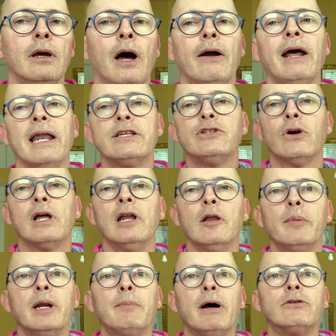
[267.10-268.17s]
All right, let's talk a little
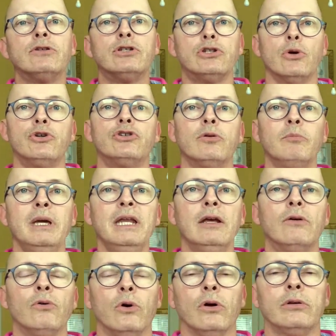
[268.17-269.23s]
bit about social
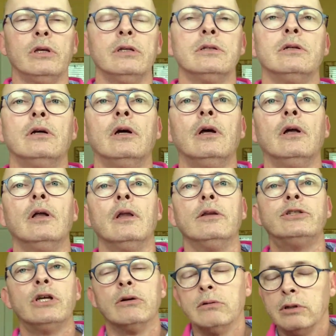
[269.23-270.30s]
media royalties.
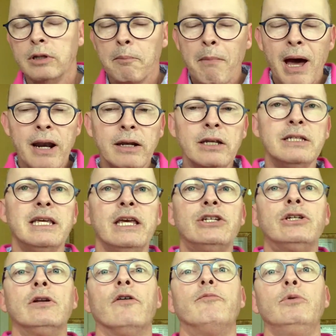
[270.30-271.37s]
So, the
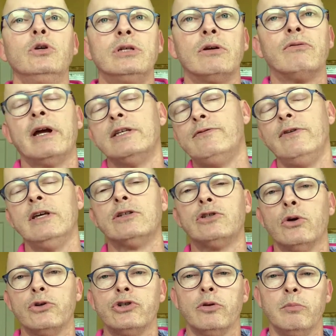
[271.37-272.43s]
monetization of music rights via
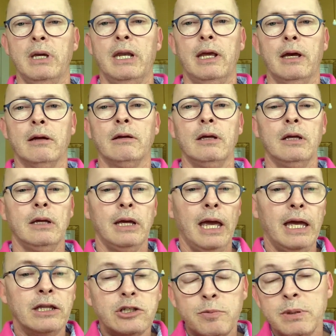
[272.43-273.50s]
social media,
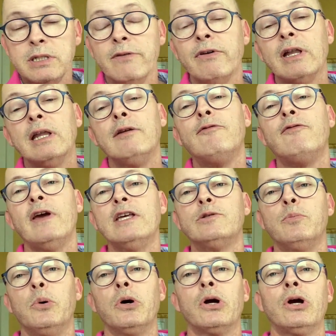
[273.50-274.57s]
and specifically
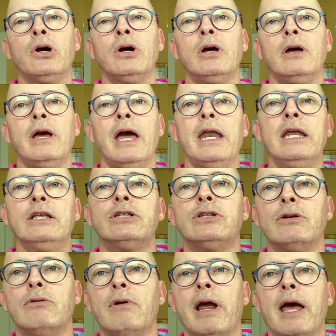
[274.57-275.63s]
Facebook and
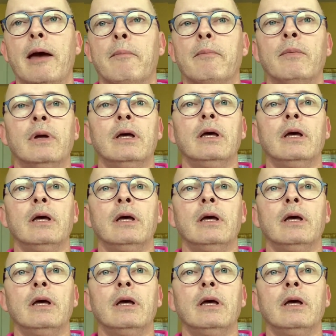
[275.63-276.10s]
Instagram,